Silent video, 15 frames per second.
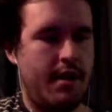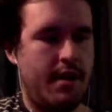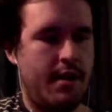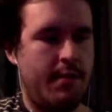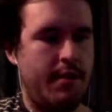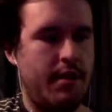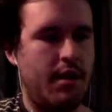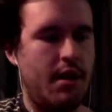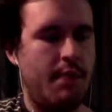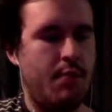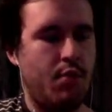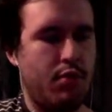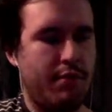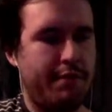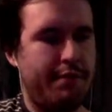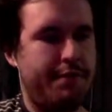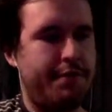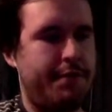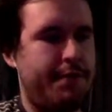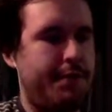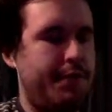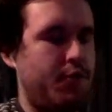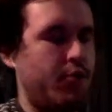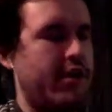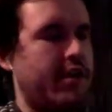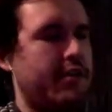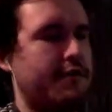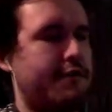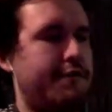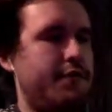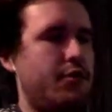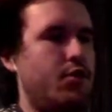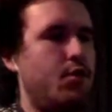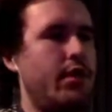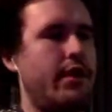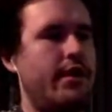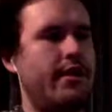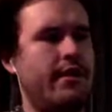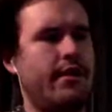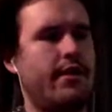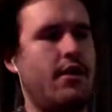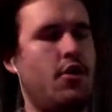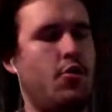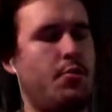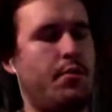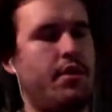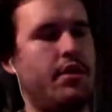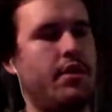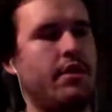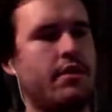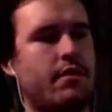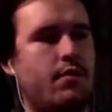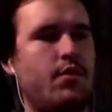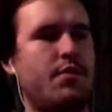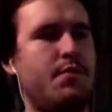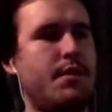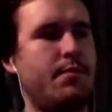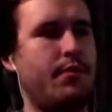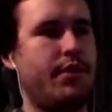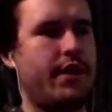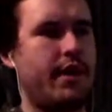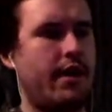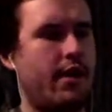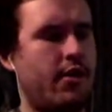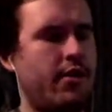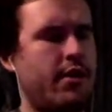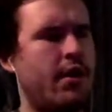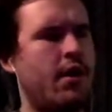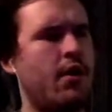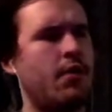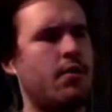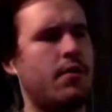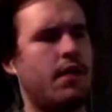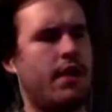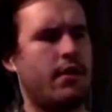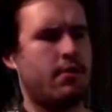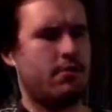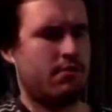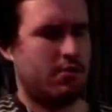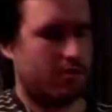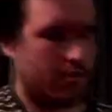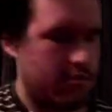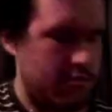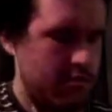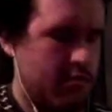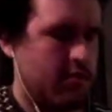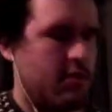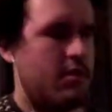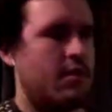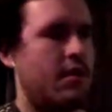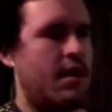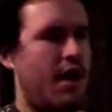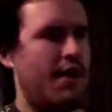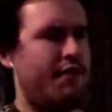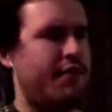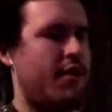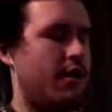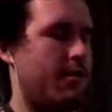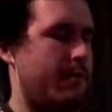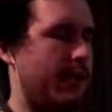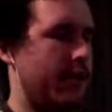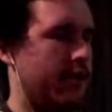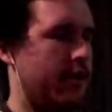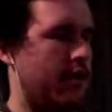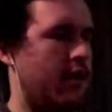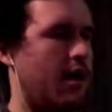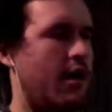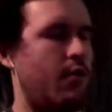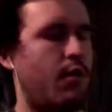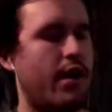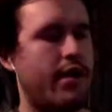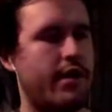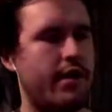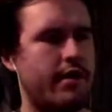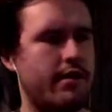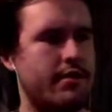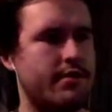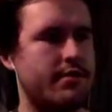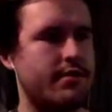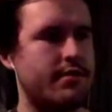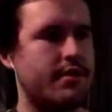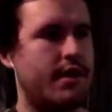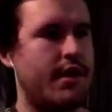I'm a lot more free and fluid and open with people that I already know. I've thought about it a lot, why that is.